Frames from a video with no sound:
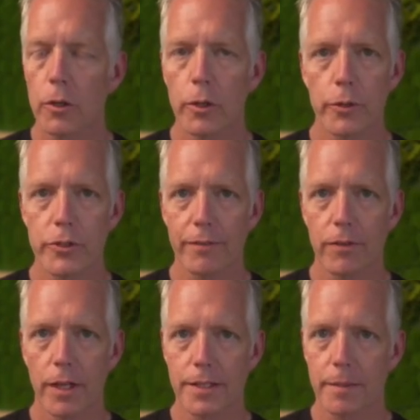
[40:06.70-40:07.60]
Good old
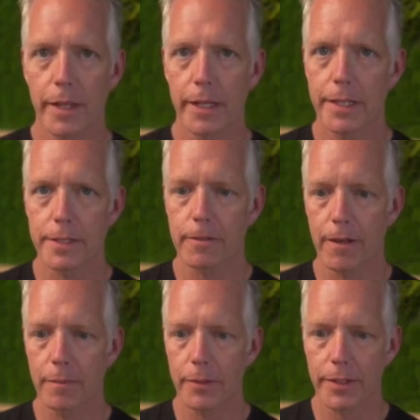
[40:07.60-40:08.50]
Jeff Lawson, man, he's
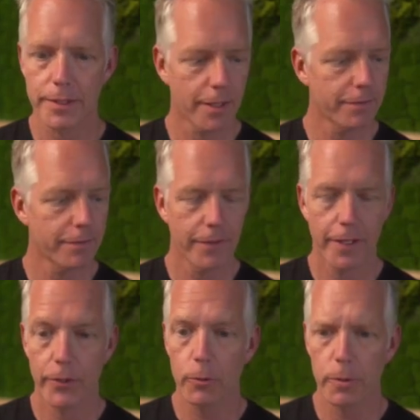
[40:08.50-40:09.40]
incredible with this stuff.
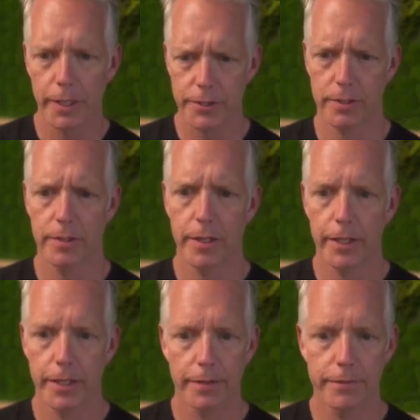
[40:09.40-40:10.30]
No relation,
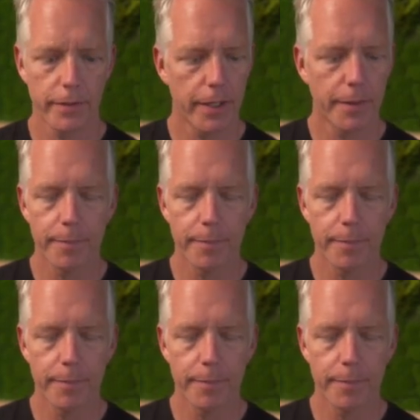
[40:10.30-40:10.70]
oddly enough.